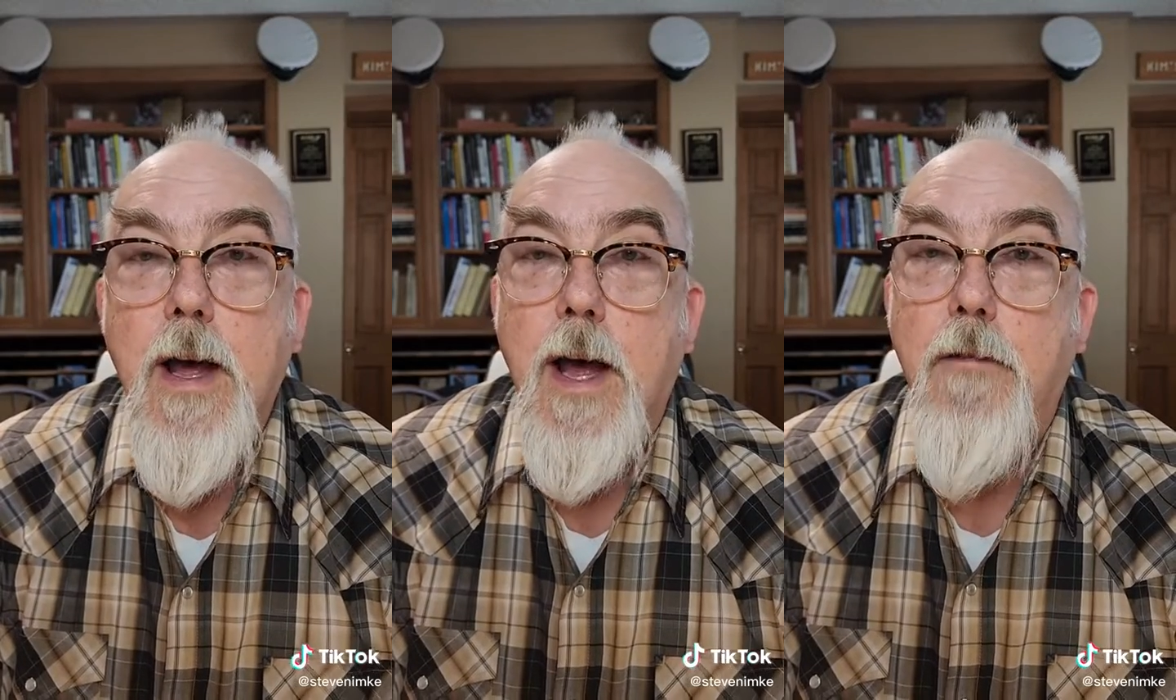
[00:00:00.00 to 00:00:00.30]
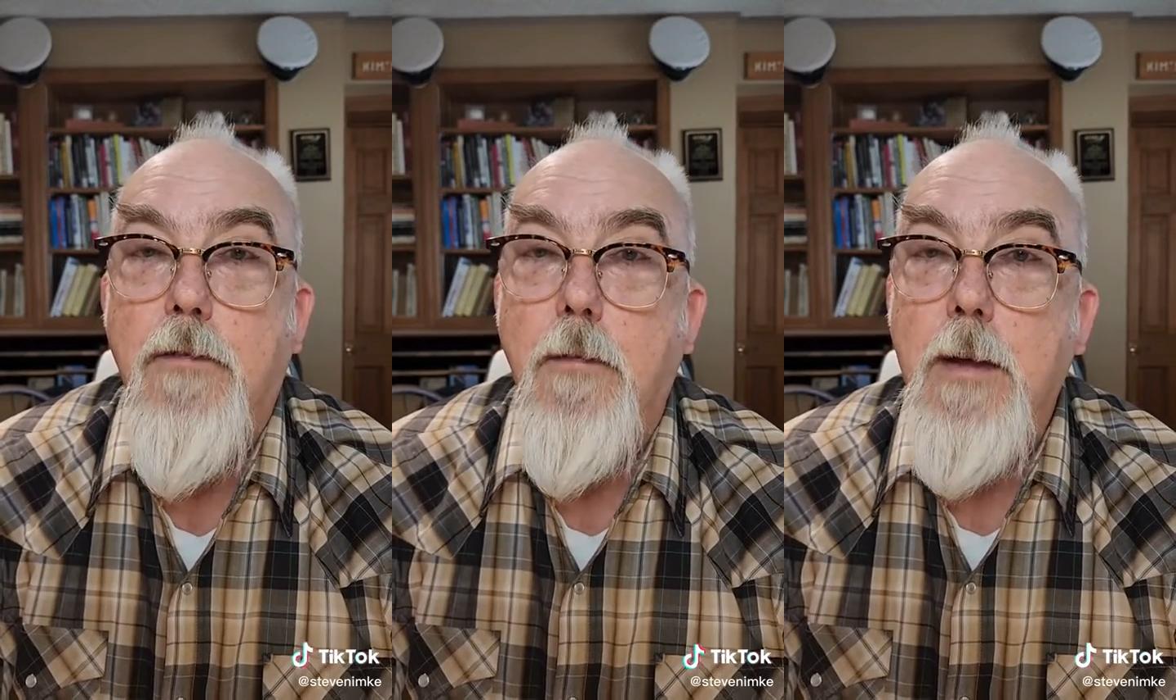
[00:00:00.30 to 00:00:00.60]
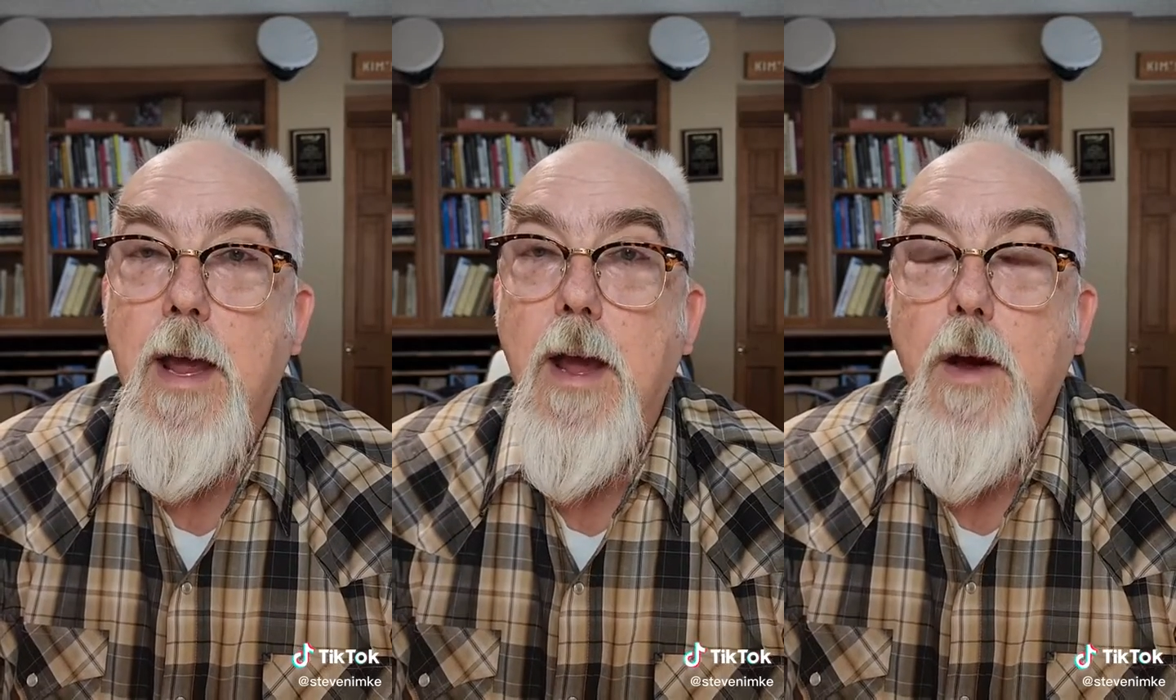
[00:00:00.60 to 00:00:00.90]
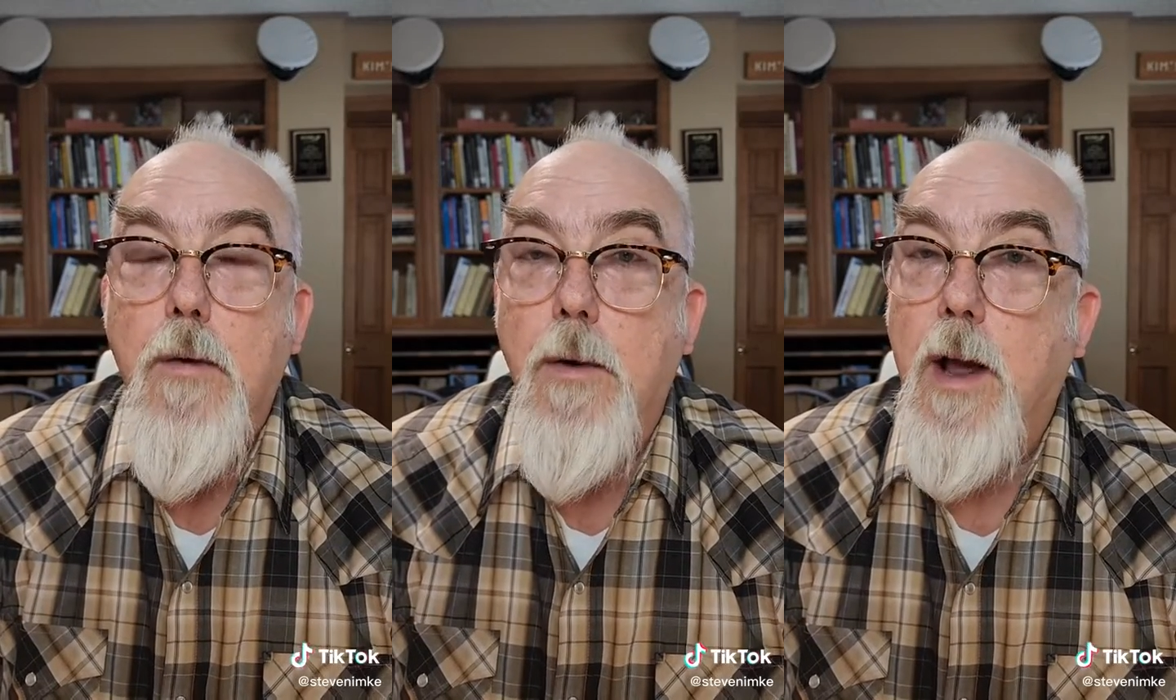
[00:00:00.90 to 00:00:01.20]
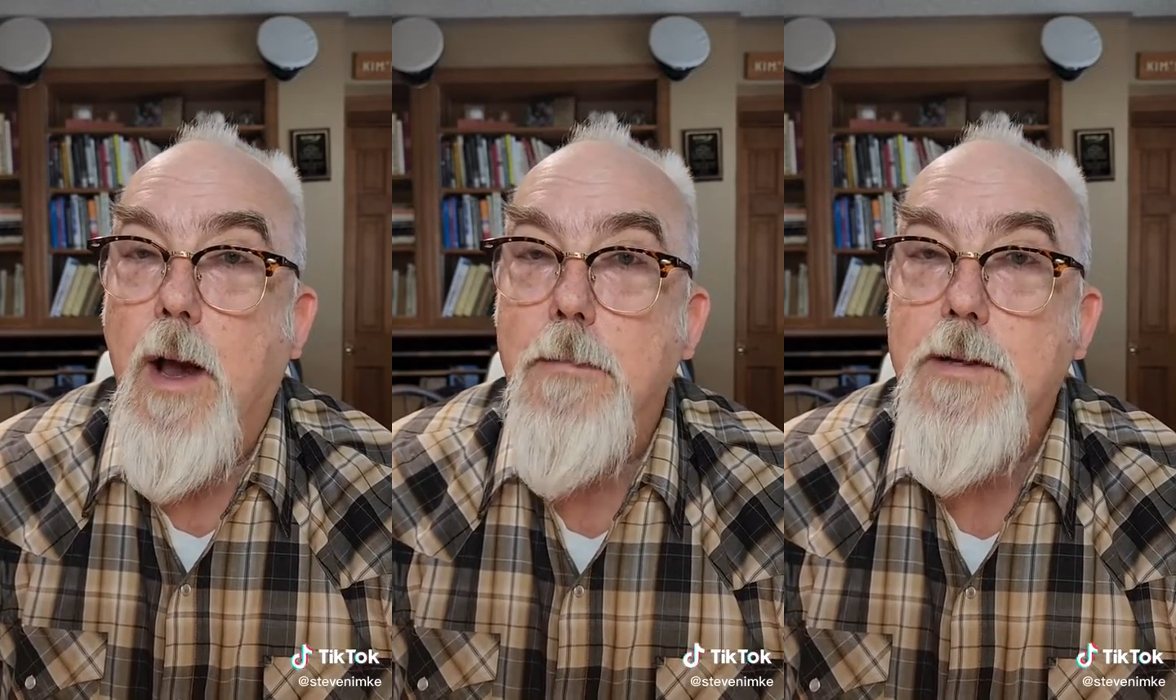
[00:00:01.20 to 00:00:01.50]
And for me, when
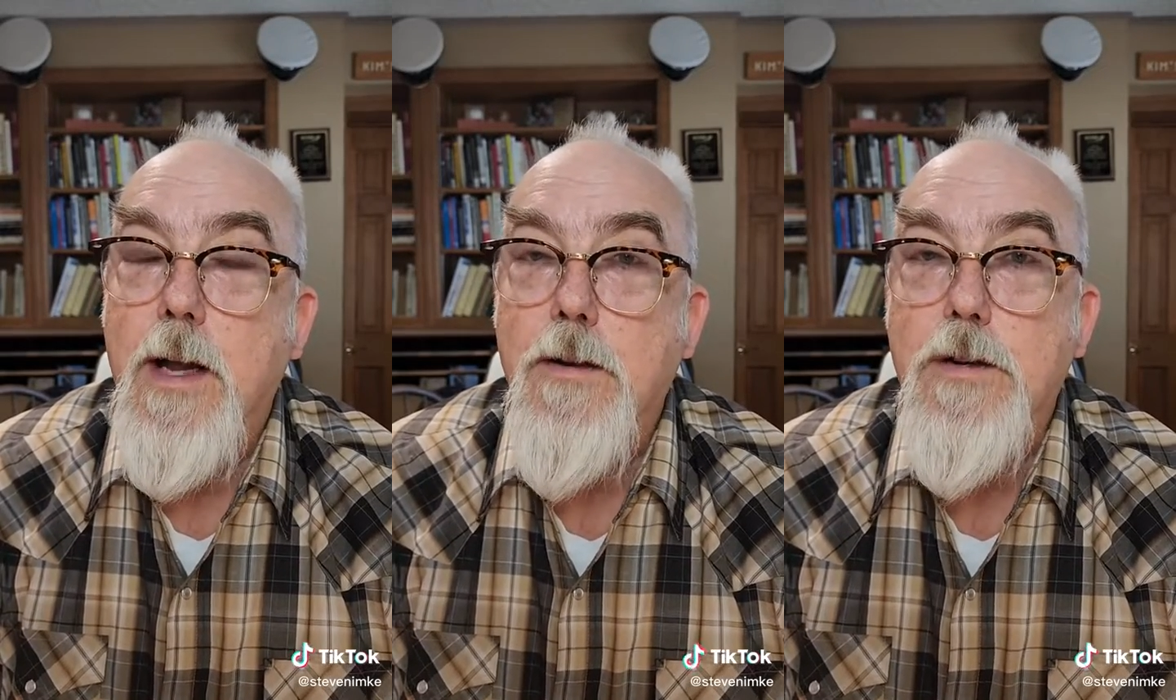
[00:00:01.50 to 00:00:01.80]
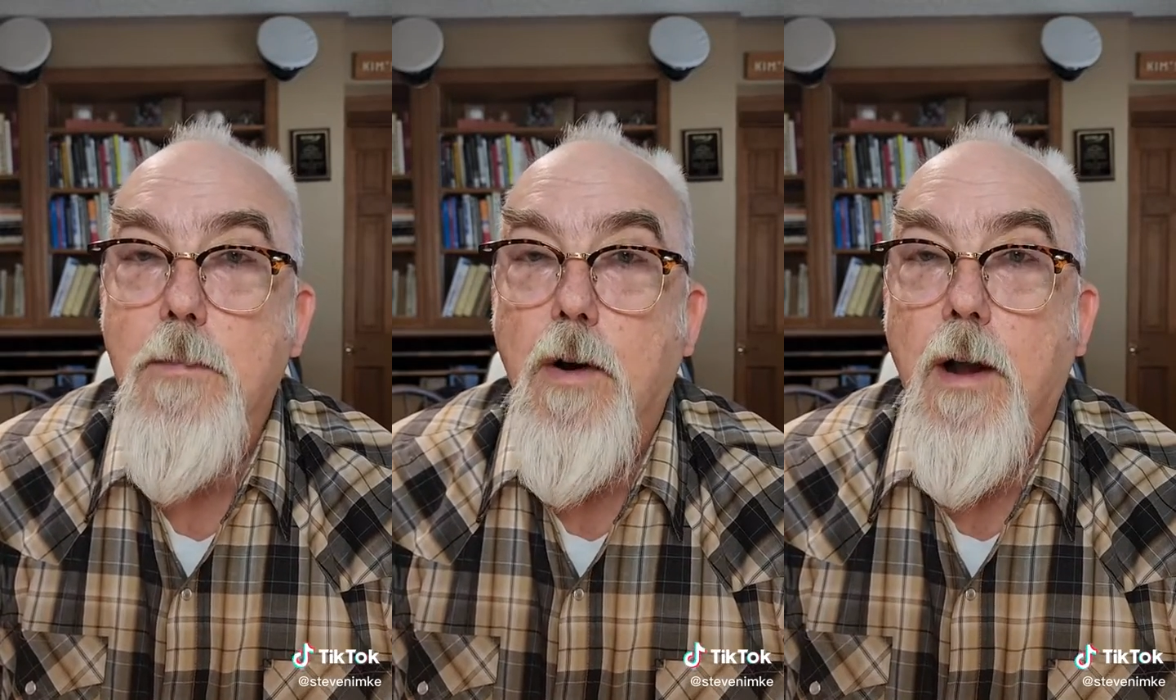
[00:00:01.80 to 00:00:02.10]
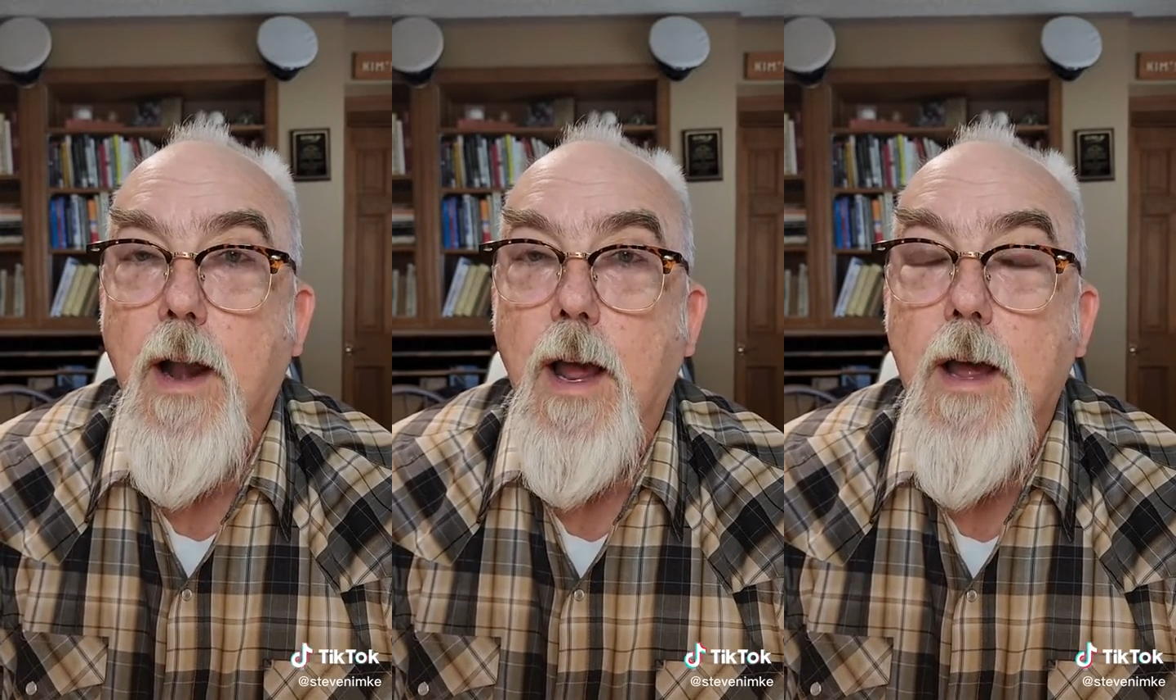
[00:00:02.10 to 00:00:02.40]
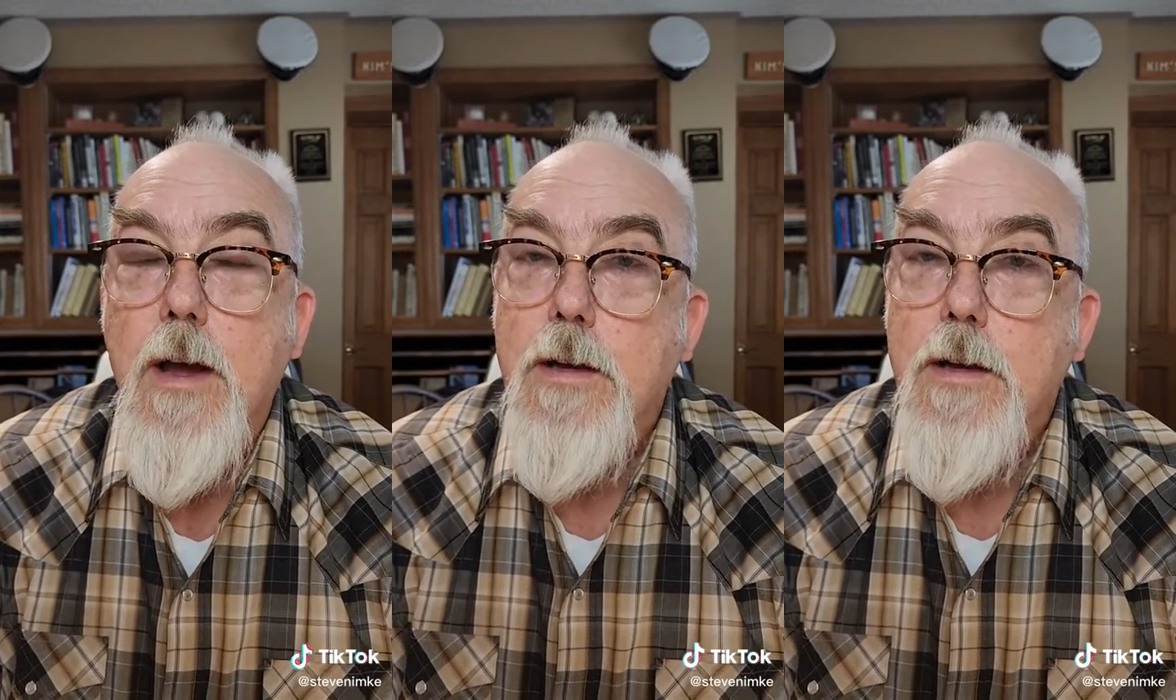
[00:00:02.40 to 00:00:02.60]
it comes down to marketing,